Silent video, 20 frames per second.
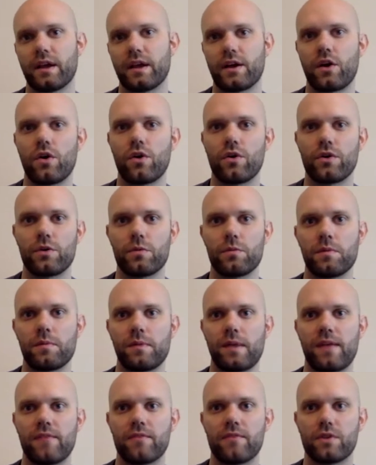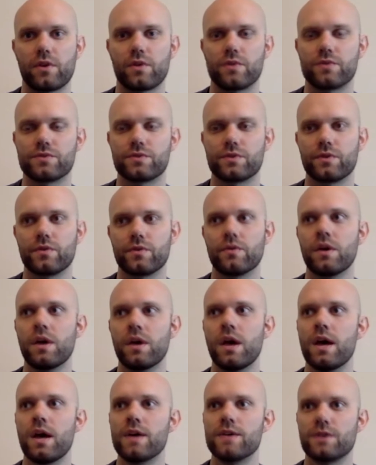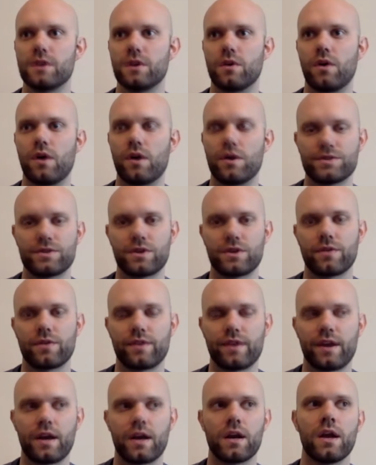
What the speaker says: all human behavior goes through? So I'll start there.